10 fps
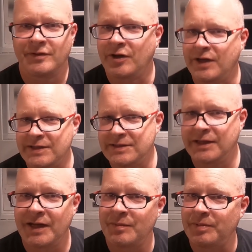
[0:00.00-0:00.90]
There isn't
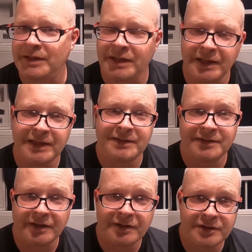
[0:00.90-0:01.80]
going to be any
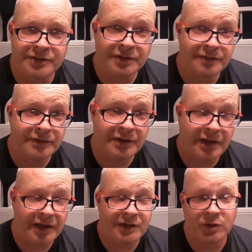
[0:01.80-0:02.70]
dinner served
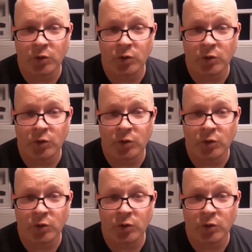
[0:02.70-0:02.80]
tonight